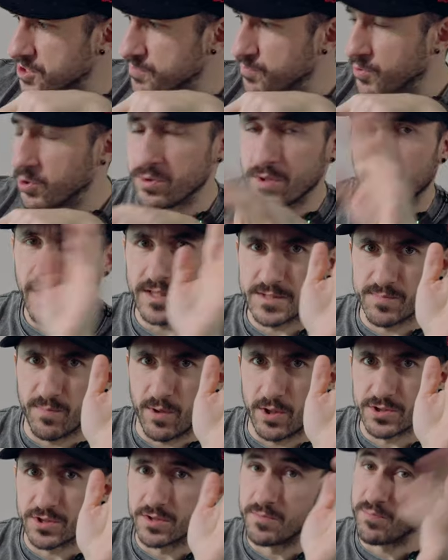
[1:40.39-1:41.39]
Spoon, not
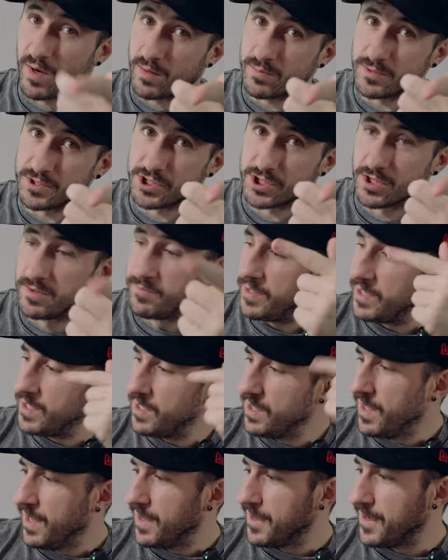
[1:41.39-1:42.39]
sponsored, probably should
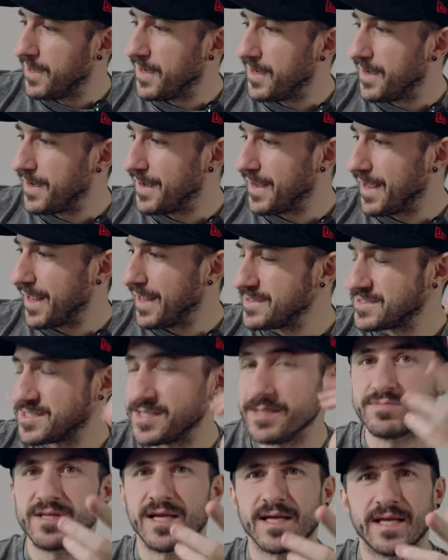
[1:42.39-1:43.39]
be. Uh,
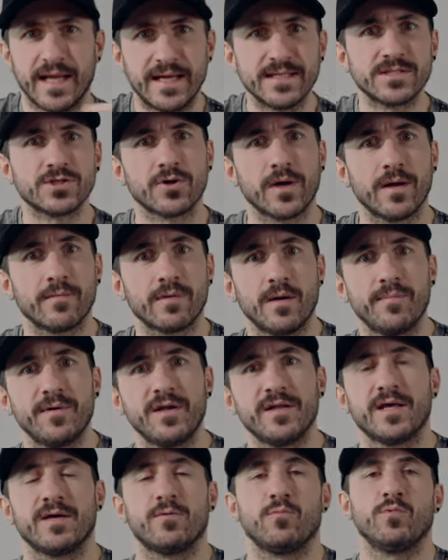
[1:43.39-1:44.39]
seems like an Instagram
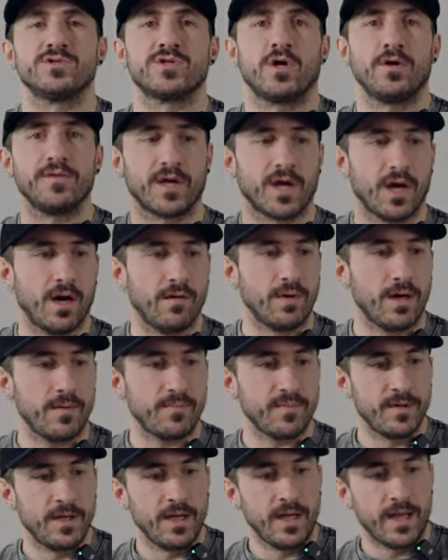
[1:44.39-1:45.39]
company that was on the come
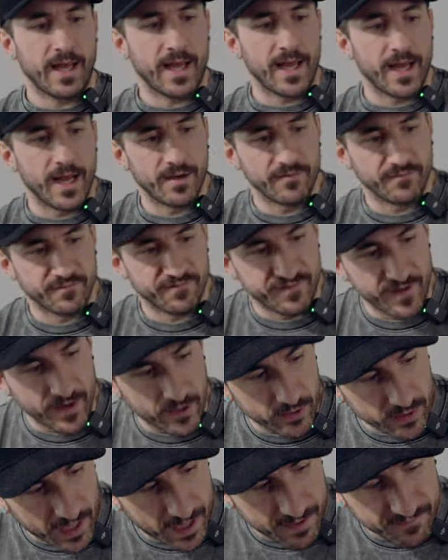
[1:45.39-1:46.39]
up, and
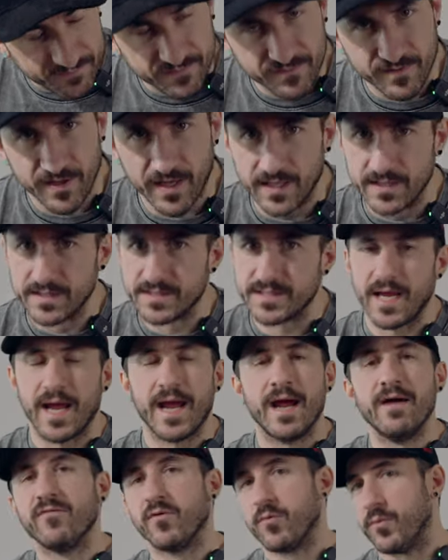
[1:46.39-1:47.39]
Fairlife, as
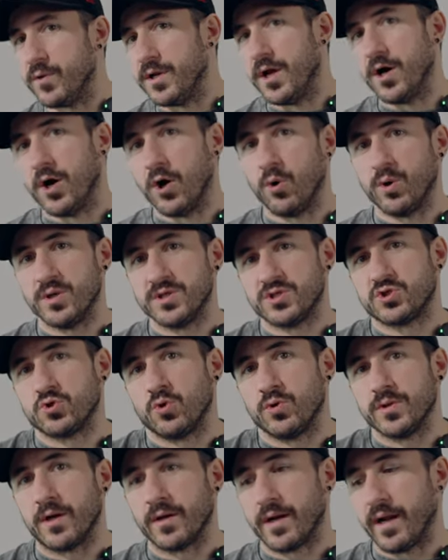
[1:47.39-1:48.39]
everyone know, is
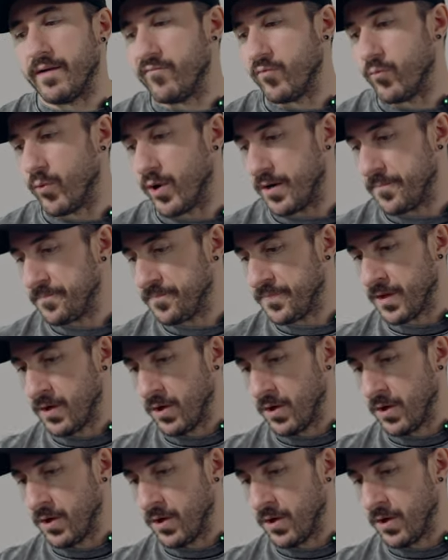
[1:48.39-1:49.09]
sold out everywhere.